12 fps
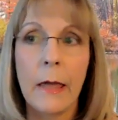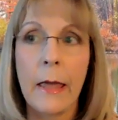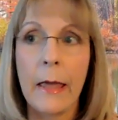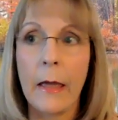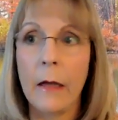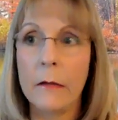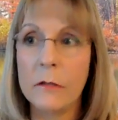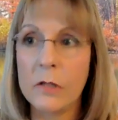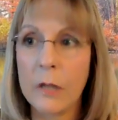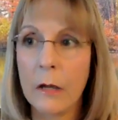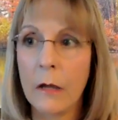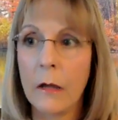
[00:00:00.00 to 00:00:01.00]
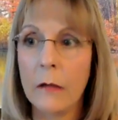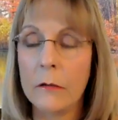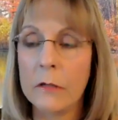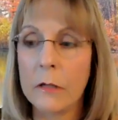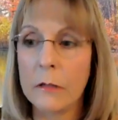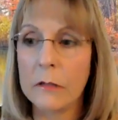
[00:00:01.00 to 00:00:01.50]
And
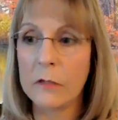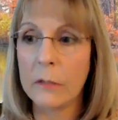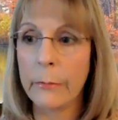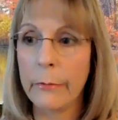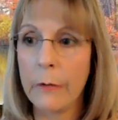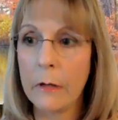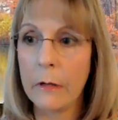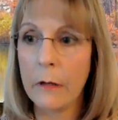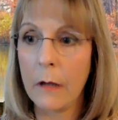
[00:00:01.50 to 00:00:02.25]
did I skip one?